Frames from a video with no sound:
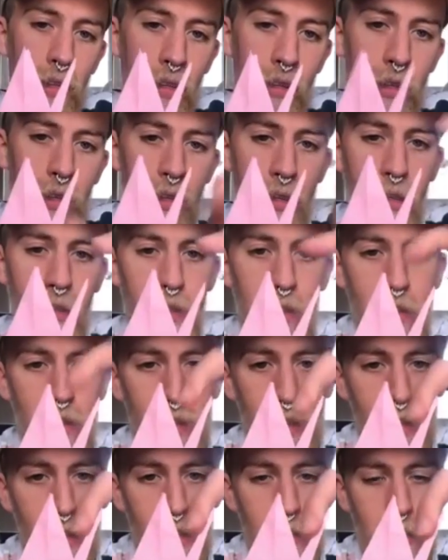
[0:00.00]
that
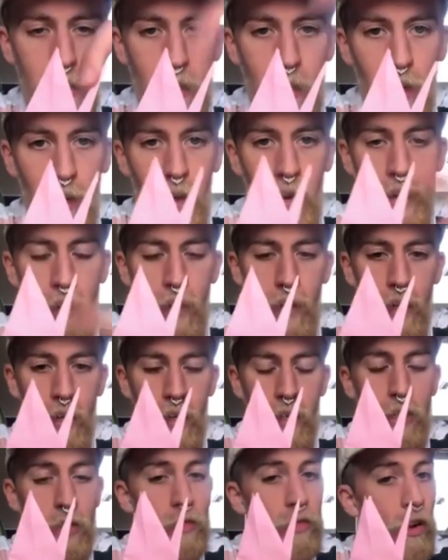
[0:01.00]
this little leg has
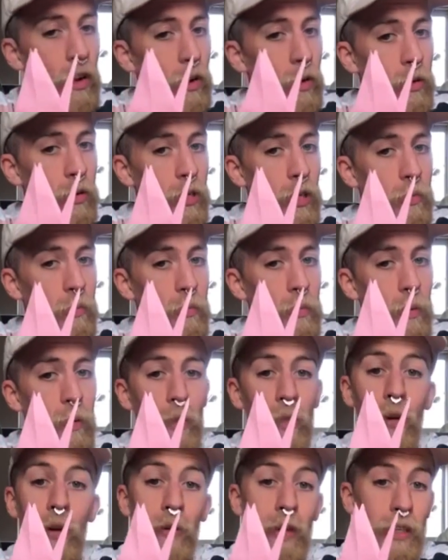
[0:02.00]
followed up the
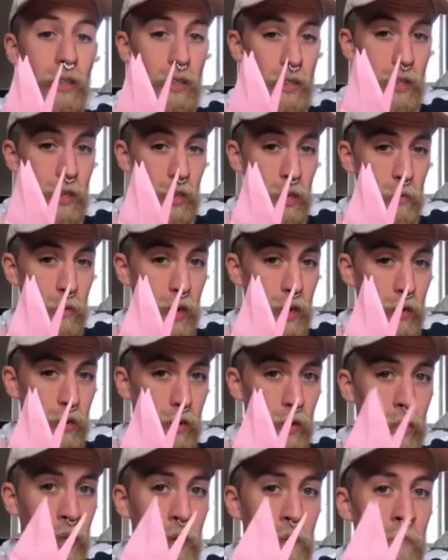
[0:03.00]
creases that you made earlier.
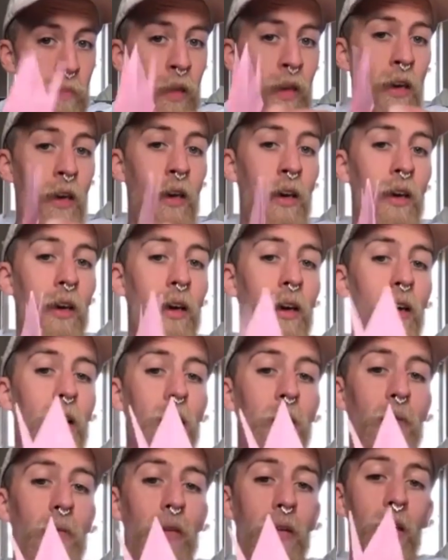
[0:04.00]

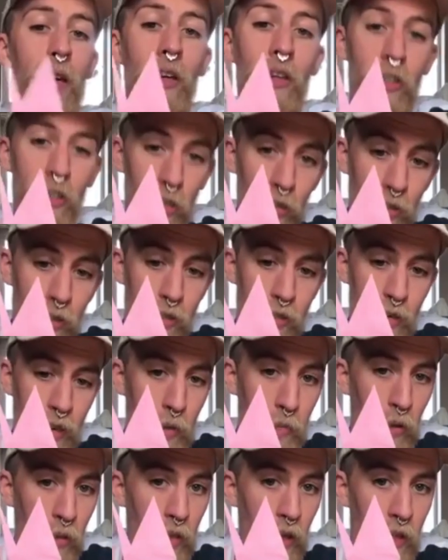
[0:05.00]
And you do the same on the
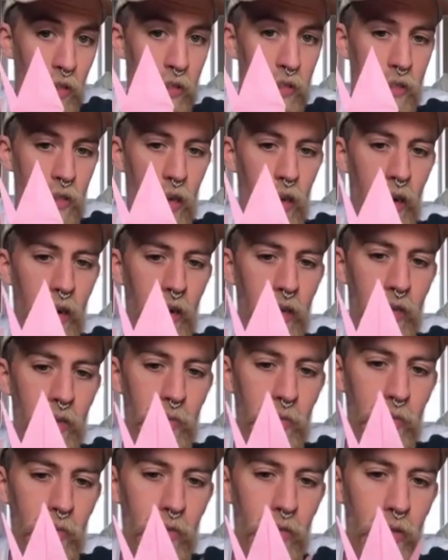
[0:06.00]
other side.
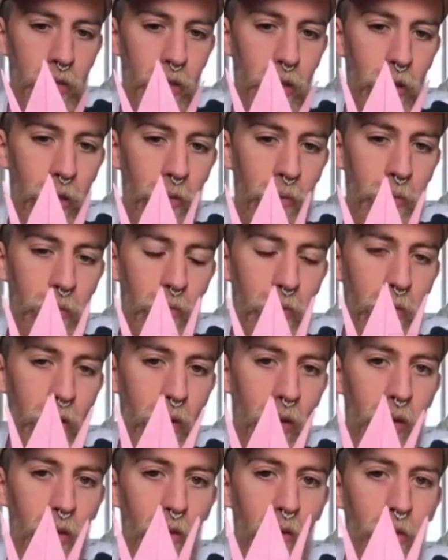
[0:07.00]
So you
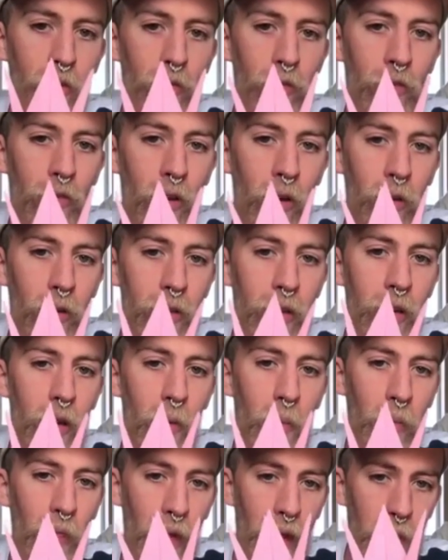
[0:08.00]
fold it up
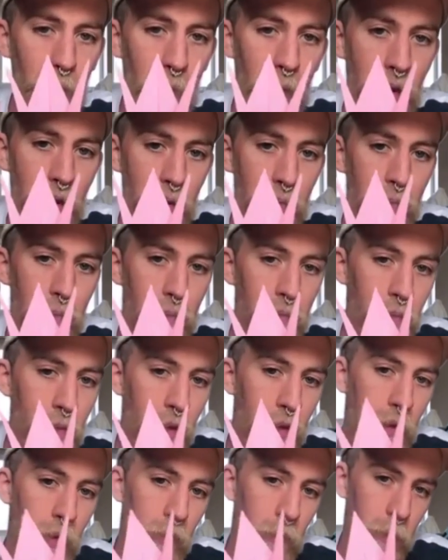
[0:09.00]
that way,
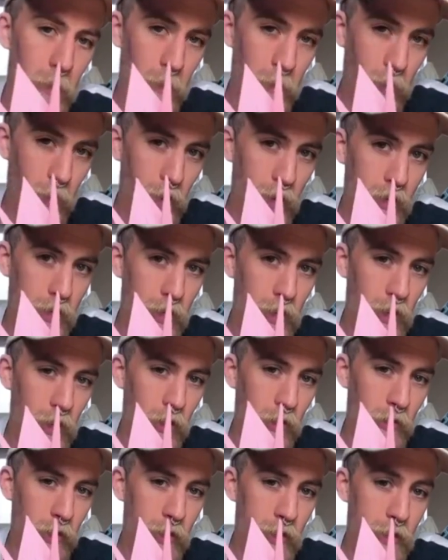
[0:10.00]
press that
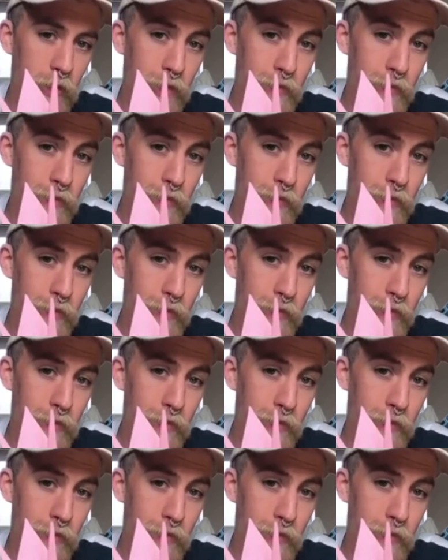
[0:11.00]
crease in,